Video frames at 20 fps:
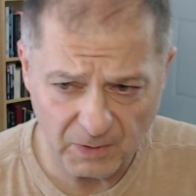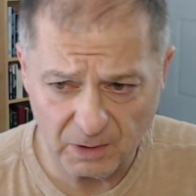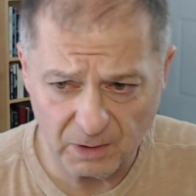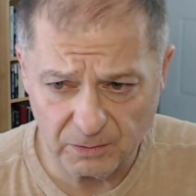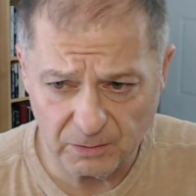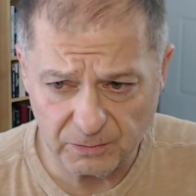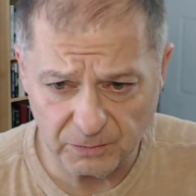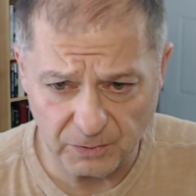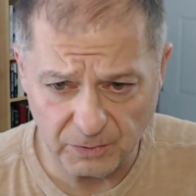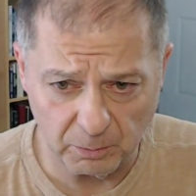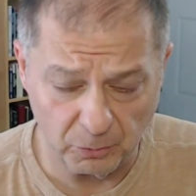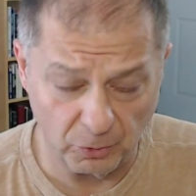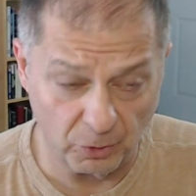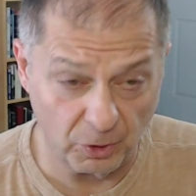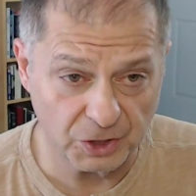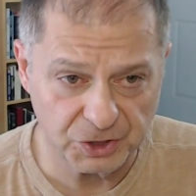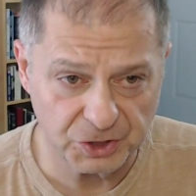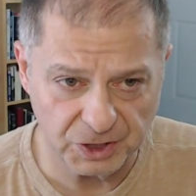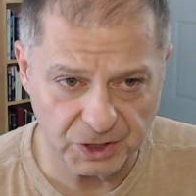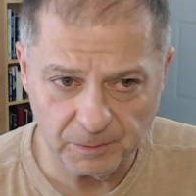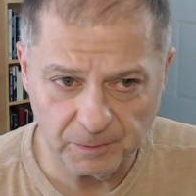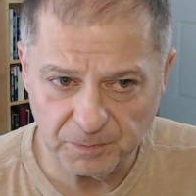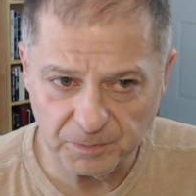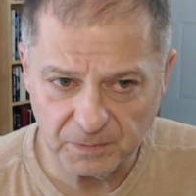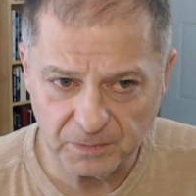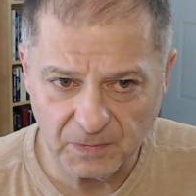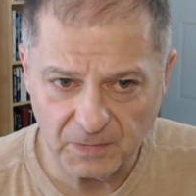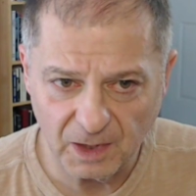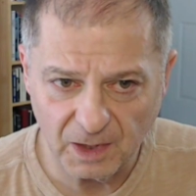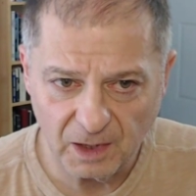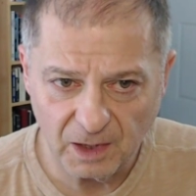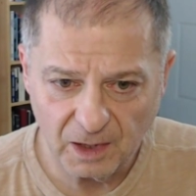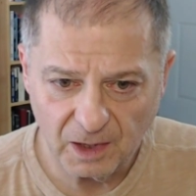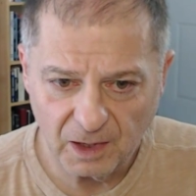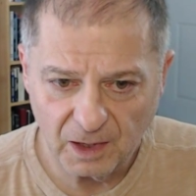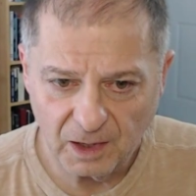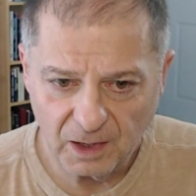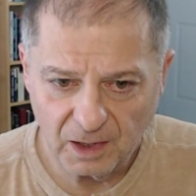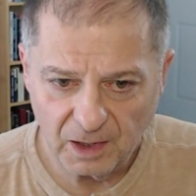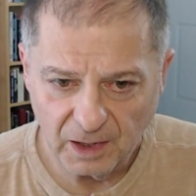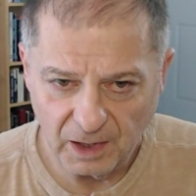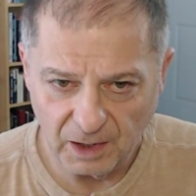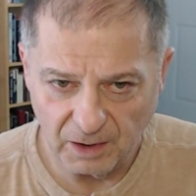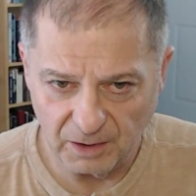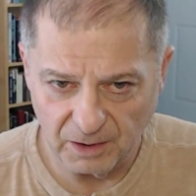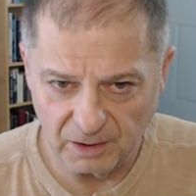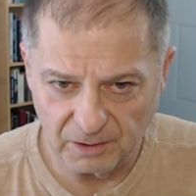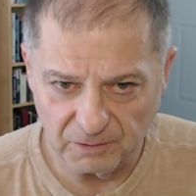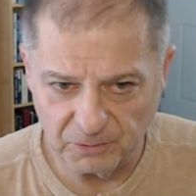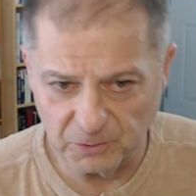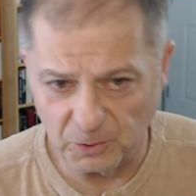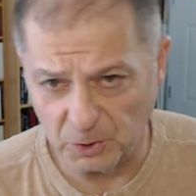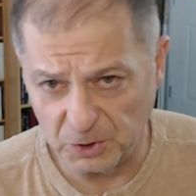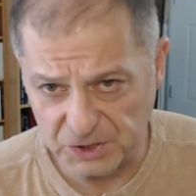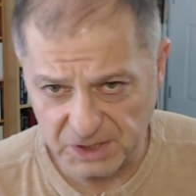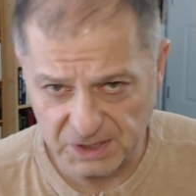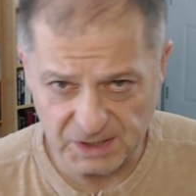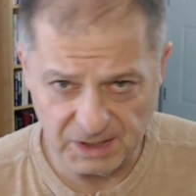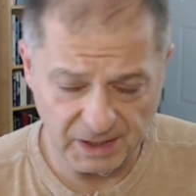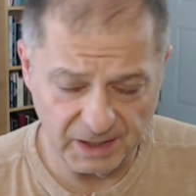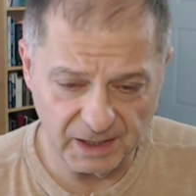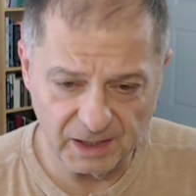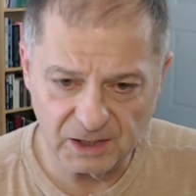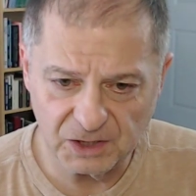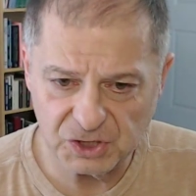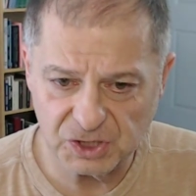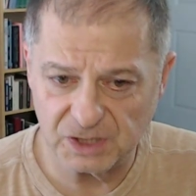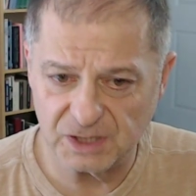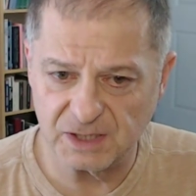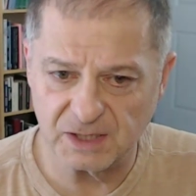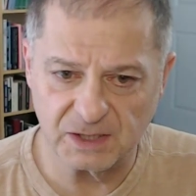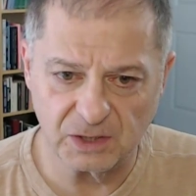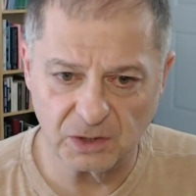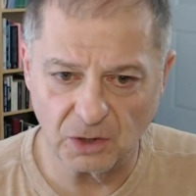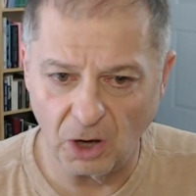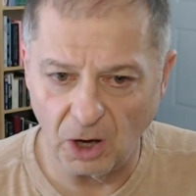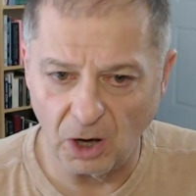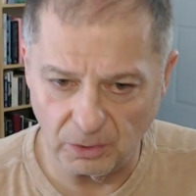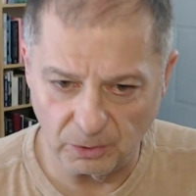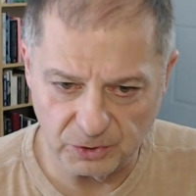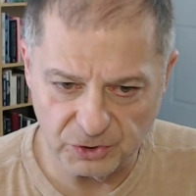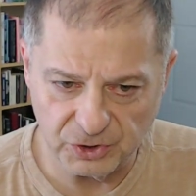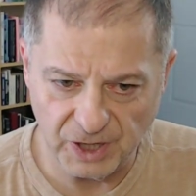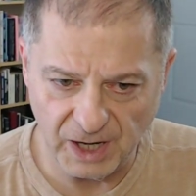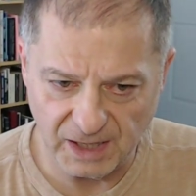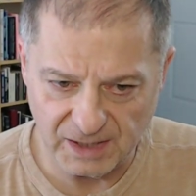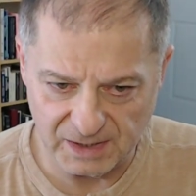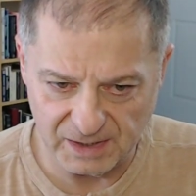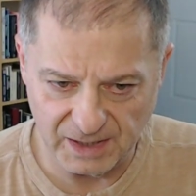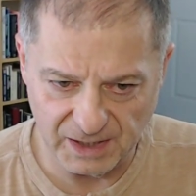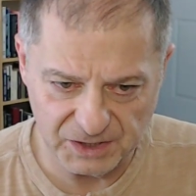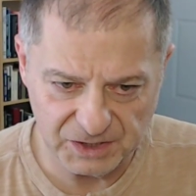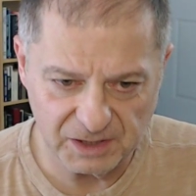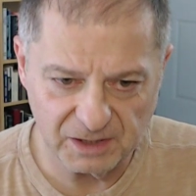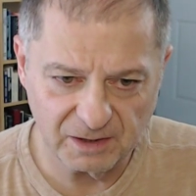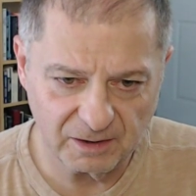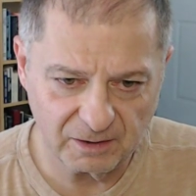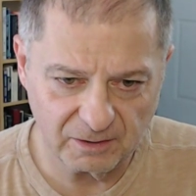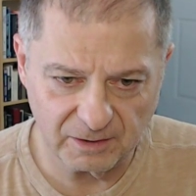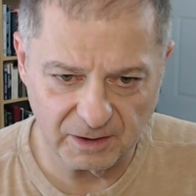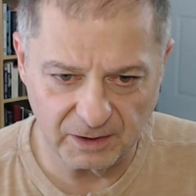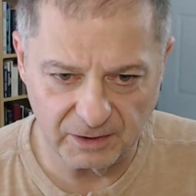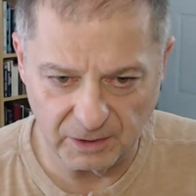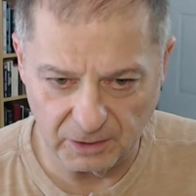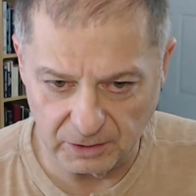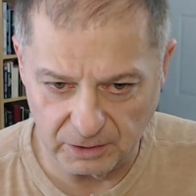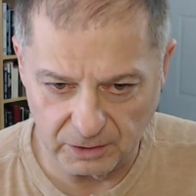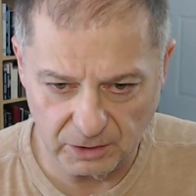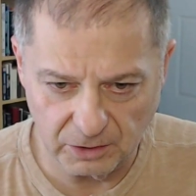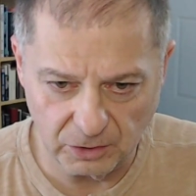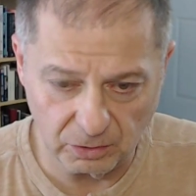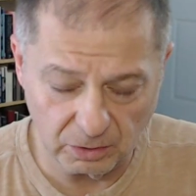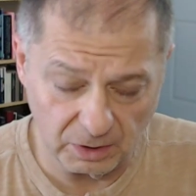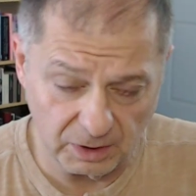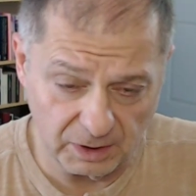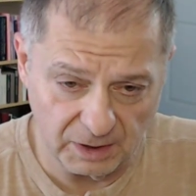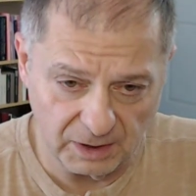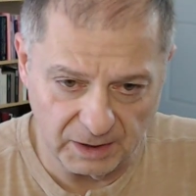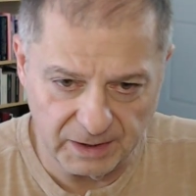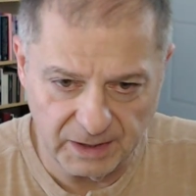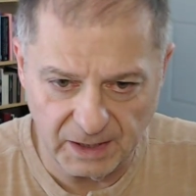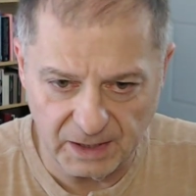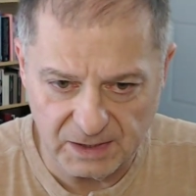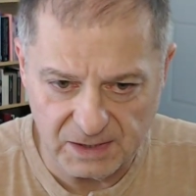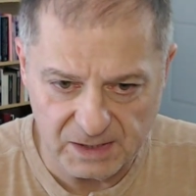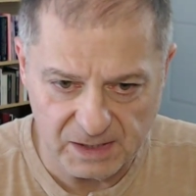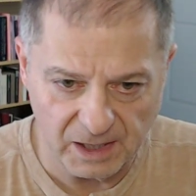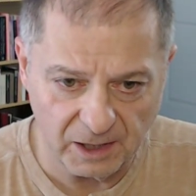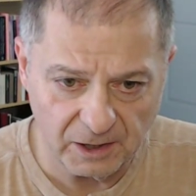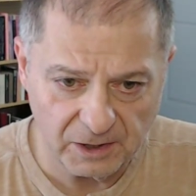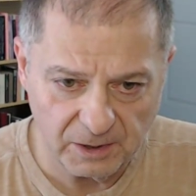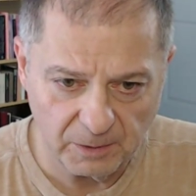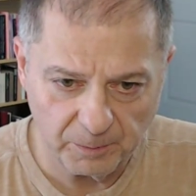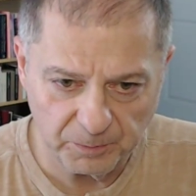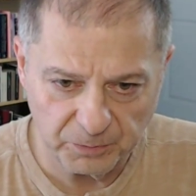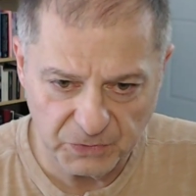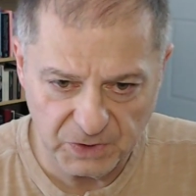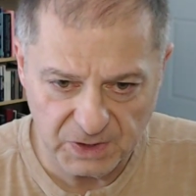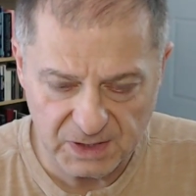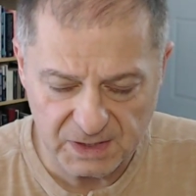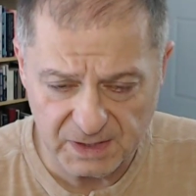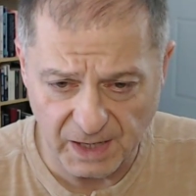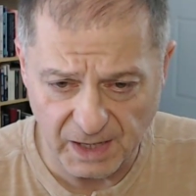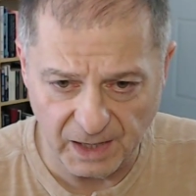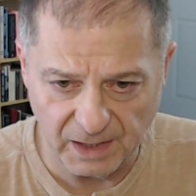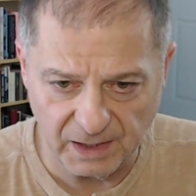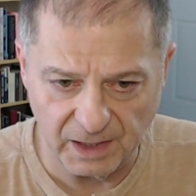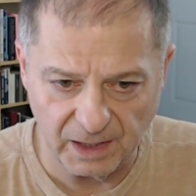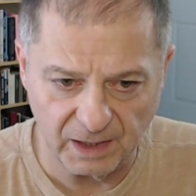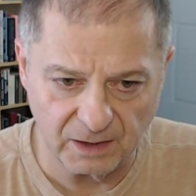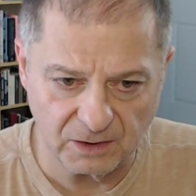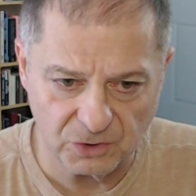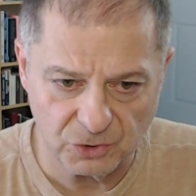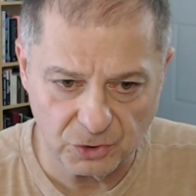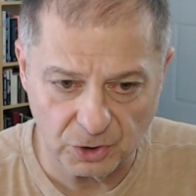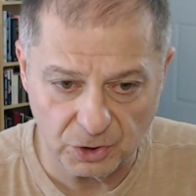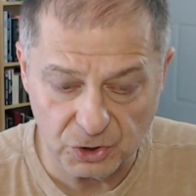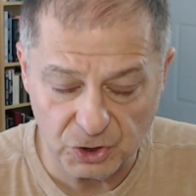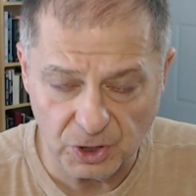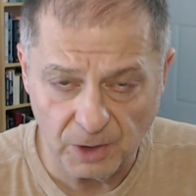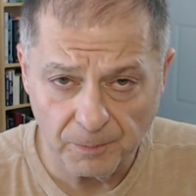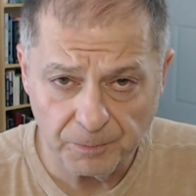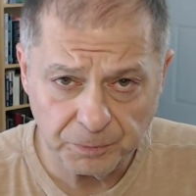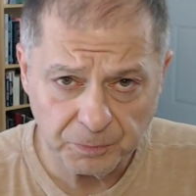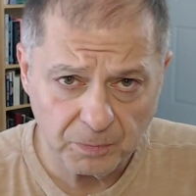from Russia. Of course, it's in English. This is an auto translation. Look at the cute little kids there standing in church.